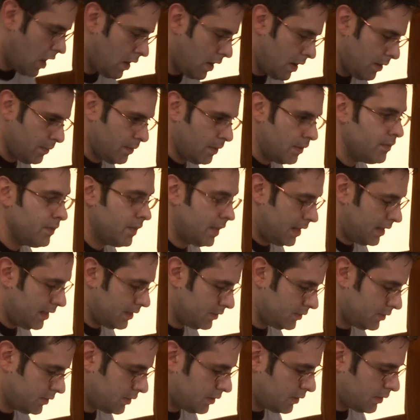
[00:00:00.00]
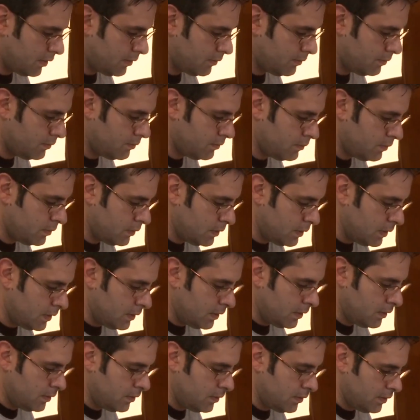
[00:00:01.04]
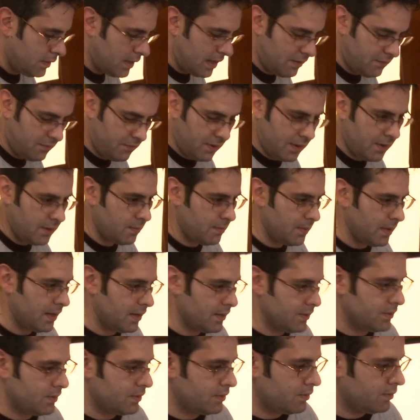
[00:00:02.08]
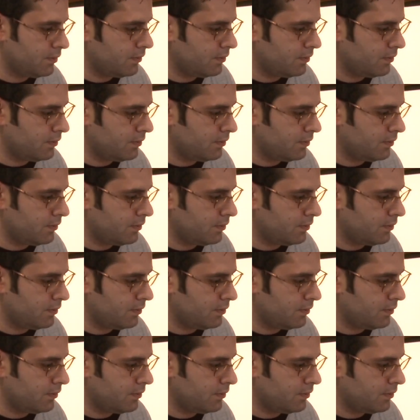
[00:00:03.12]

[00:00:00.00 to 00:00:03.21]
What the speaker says: I won't. It has to go. That fire does.